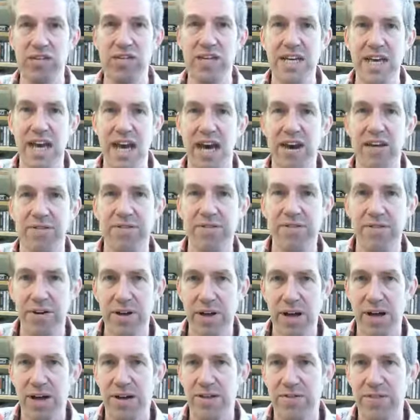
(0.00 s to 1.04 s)
DF
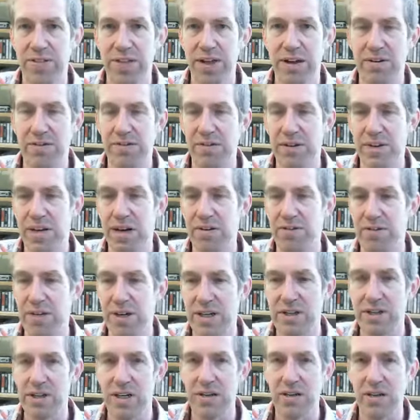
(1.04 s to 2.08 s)
kind of thing for
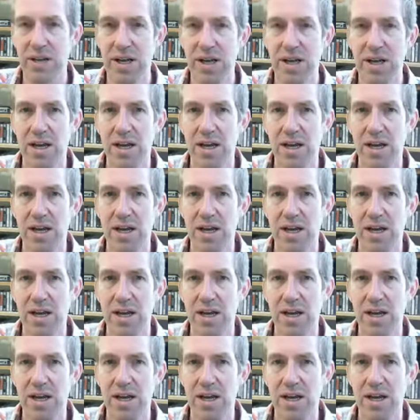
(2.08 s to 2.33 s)
definition.